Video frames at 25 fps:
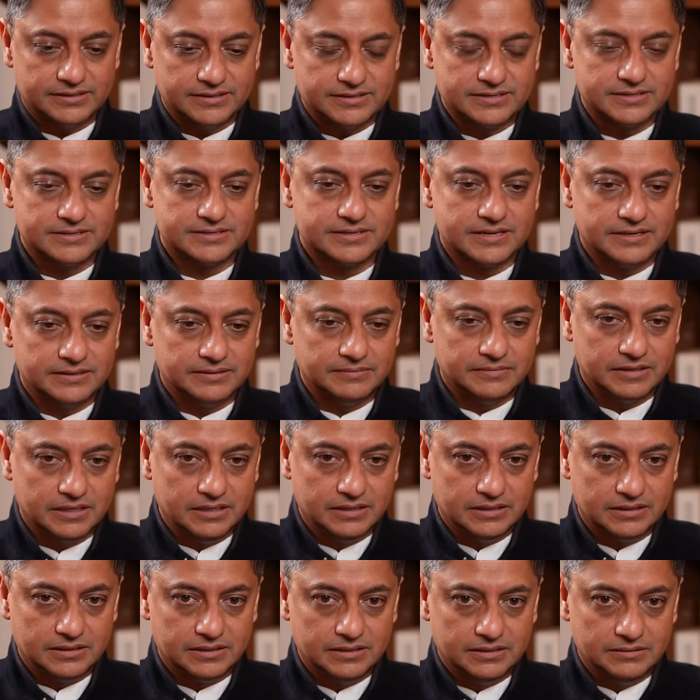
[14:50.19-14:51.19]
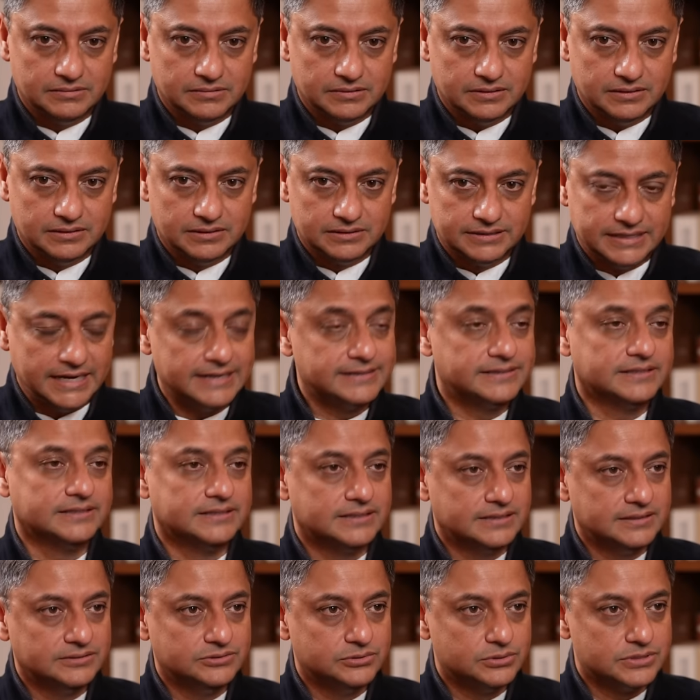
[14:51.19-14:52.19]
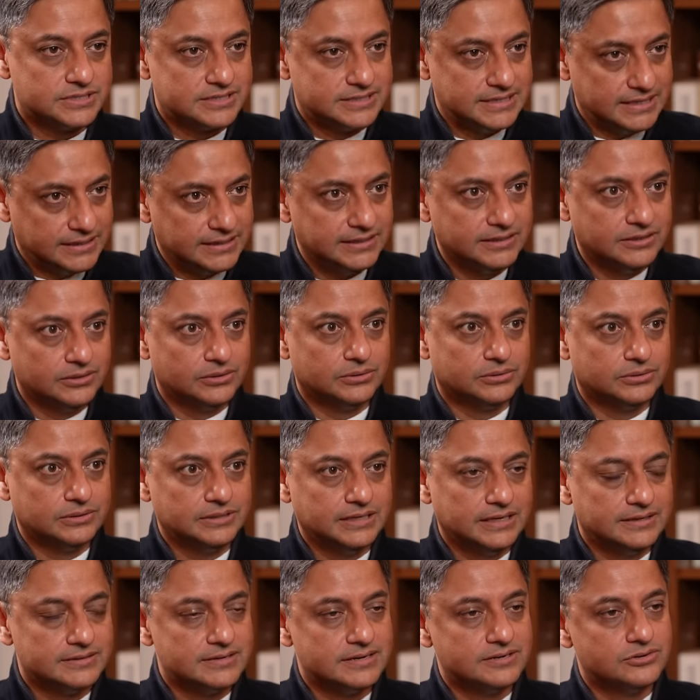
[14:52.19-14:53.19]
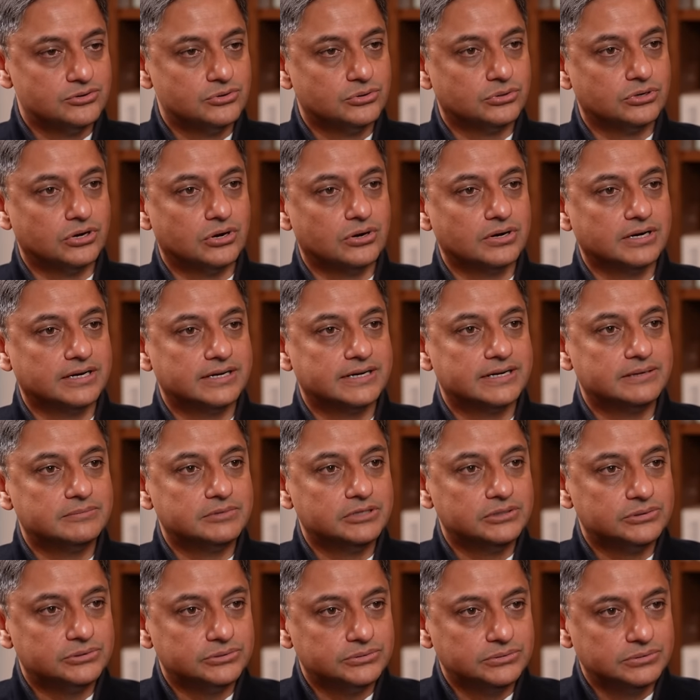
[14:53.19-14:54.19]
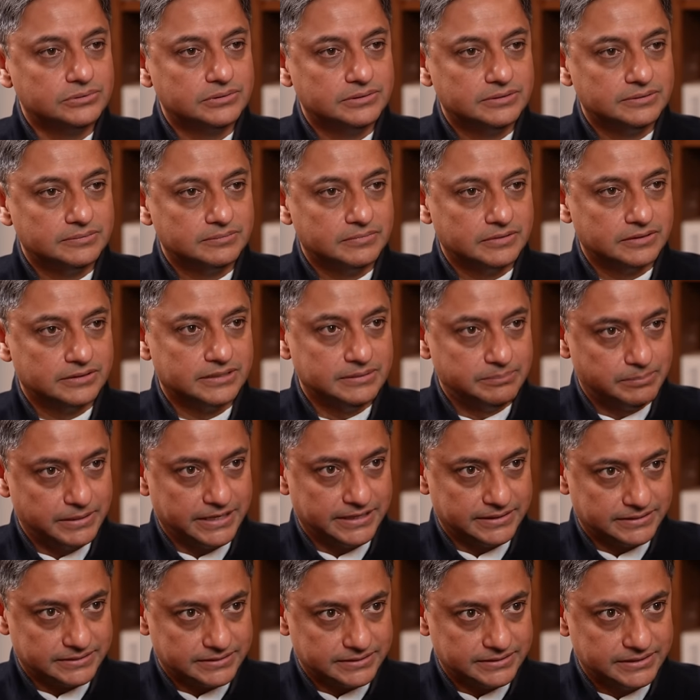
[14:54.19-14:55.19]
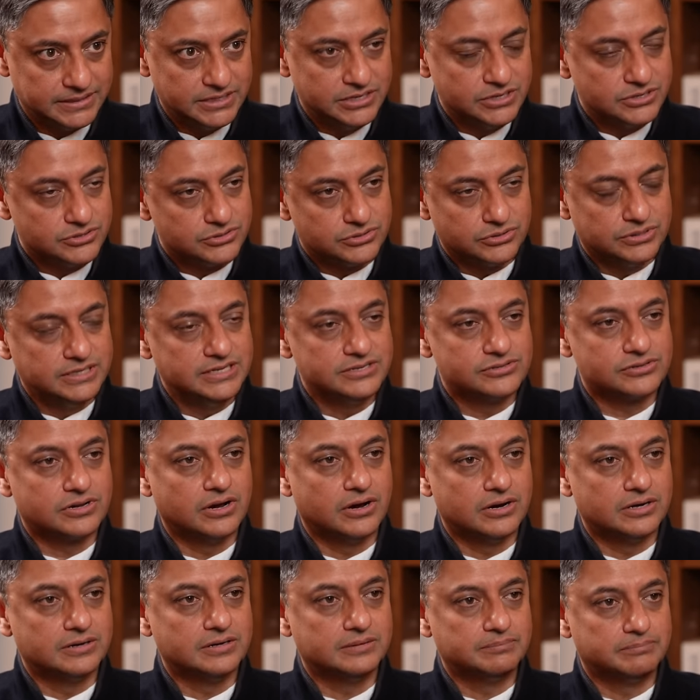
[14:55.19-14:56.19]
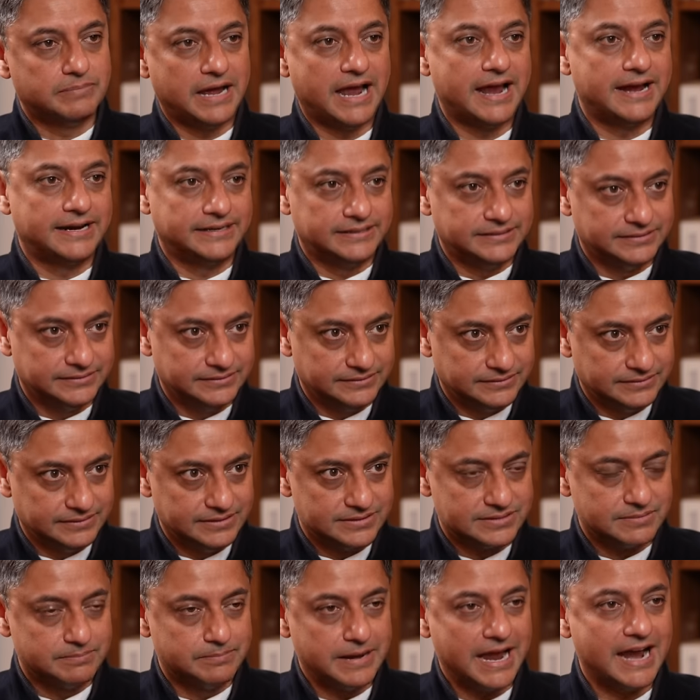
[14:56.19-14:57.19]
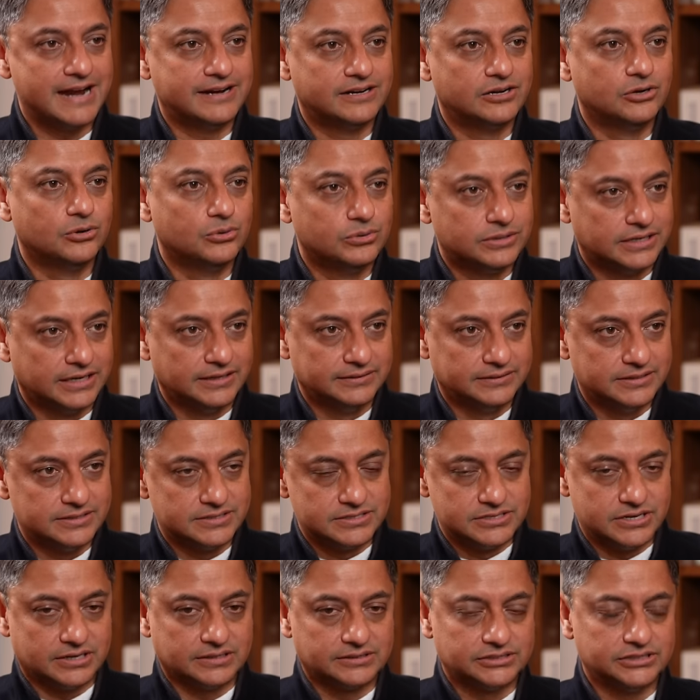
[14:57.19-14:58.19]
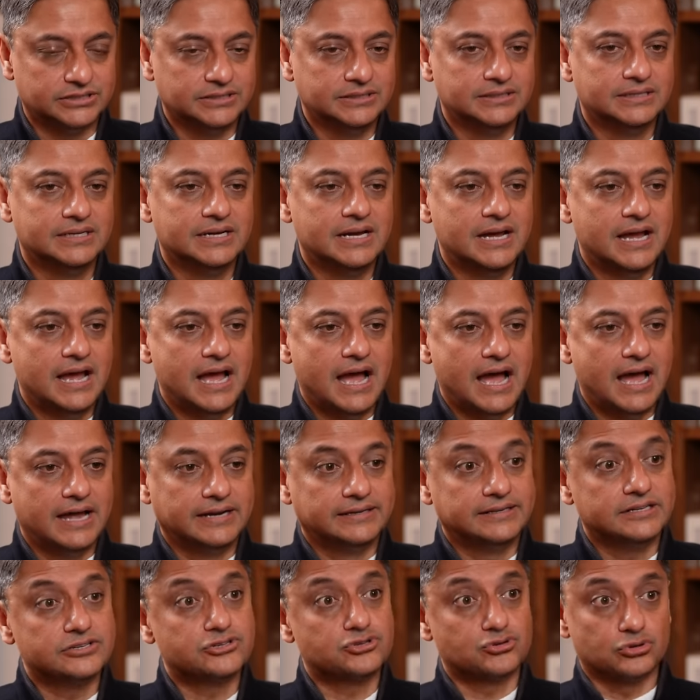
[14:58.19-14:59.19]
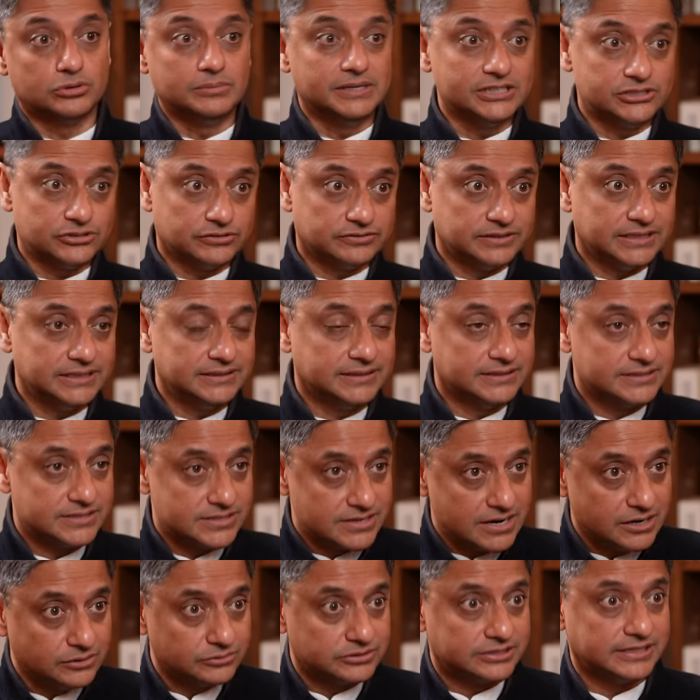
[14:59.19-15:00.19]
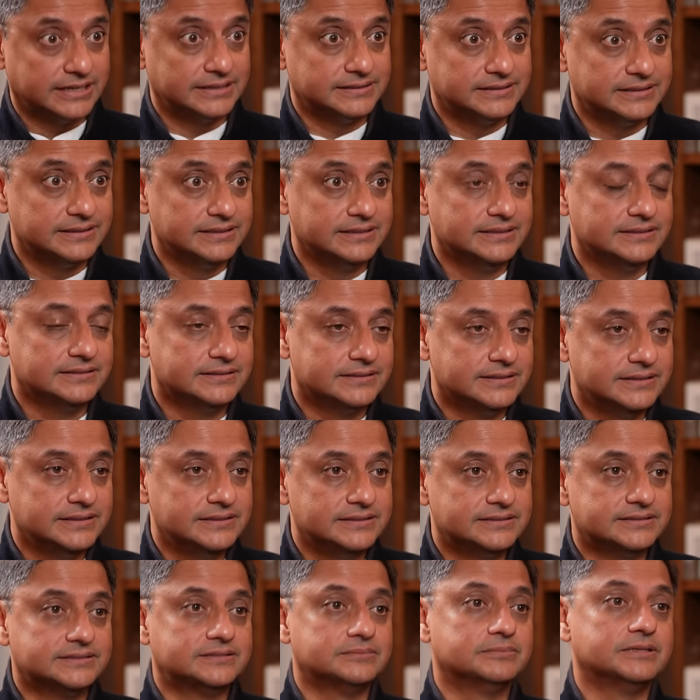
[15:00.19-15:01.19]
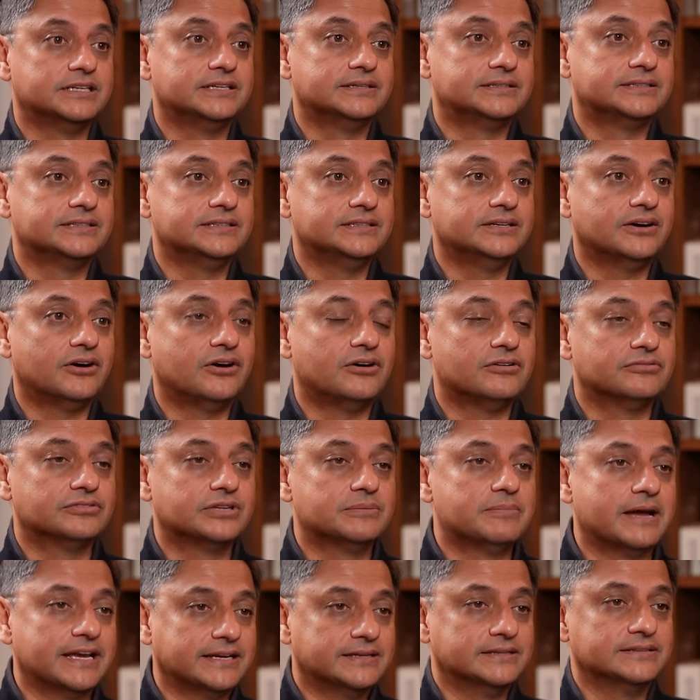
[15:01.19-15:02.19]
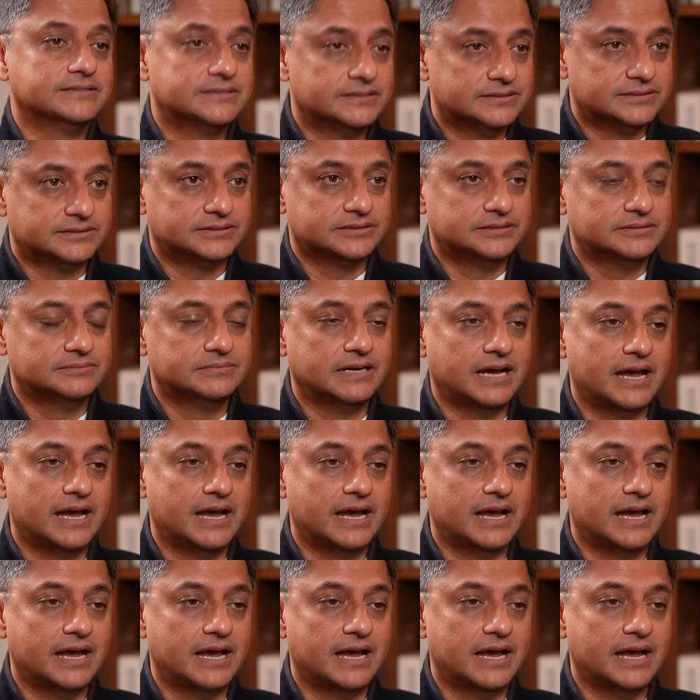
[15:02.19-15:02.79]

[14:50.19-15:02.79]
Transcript: This is a, a, a debtor who has taken loan and is no longer able to repay it. So he's gone bad. It's a bad loan at this juncture. And there's so much of it that's now threatening the stability of the banking system.